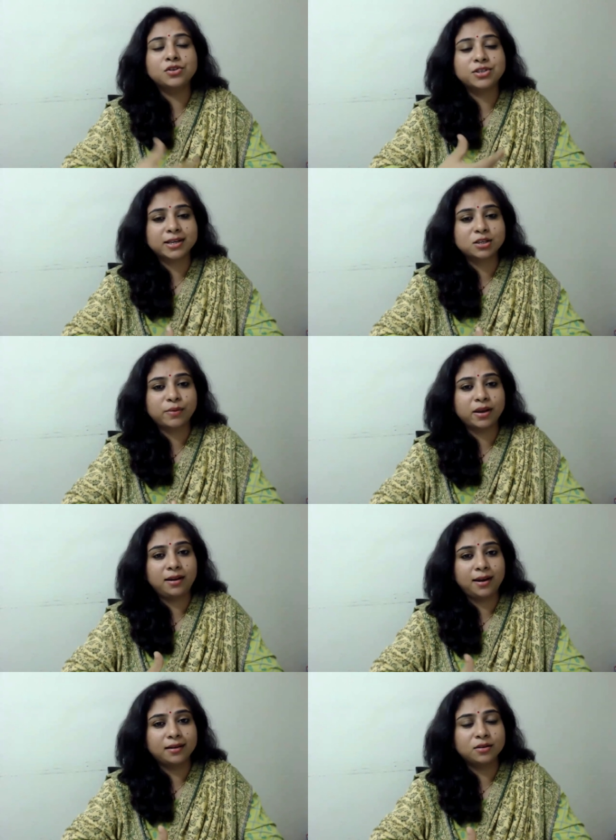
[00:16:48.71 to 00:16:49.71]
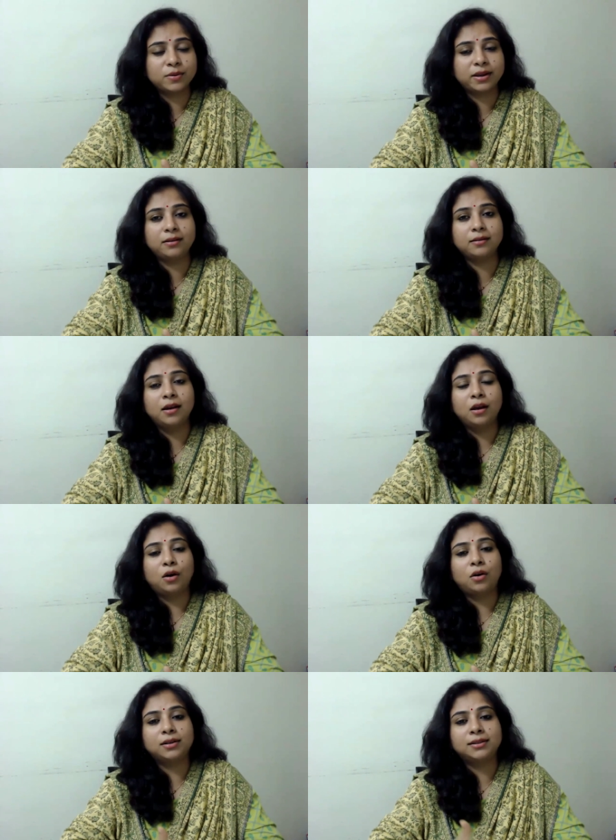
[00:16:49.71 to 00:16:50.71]
chest pain, lungs pain,
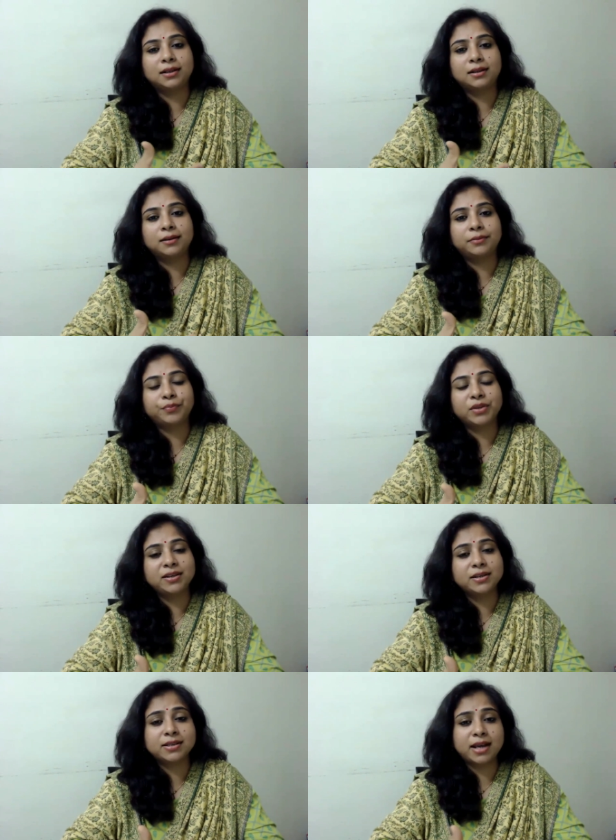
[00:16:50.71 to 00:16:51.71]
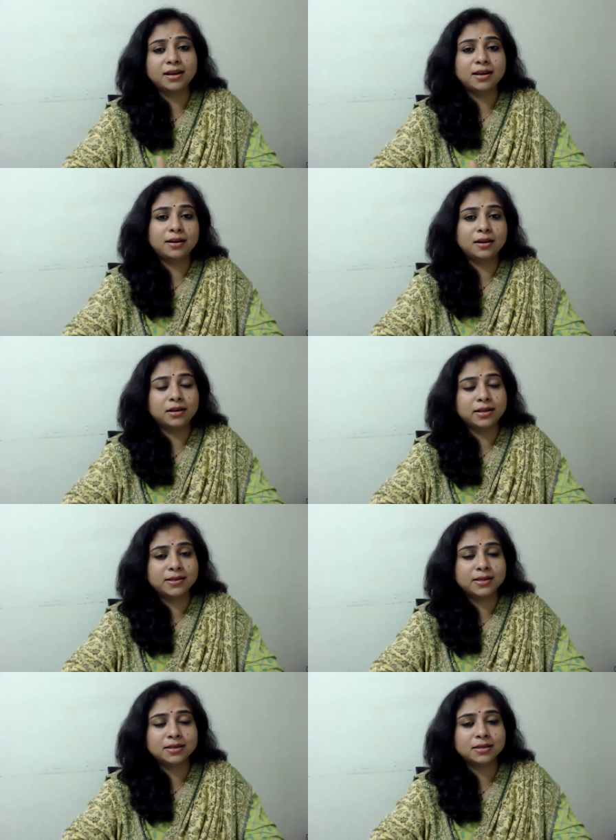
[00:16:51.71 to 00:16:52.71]
or the intestinal
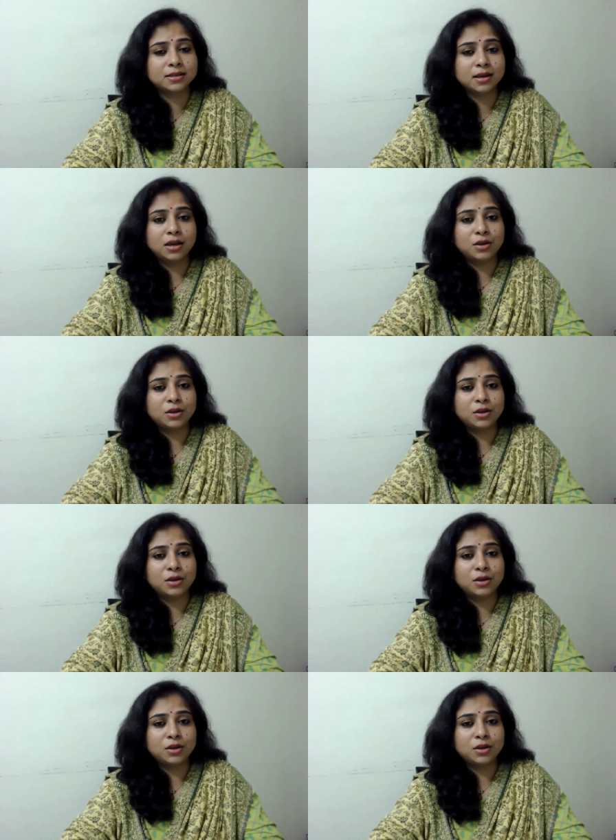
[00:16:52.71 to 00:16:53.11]
diseases.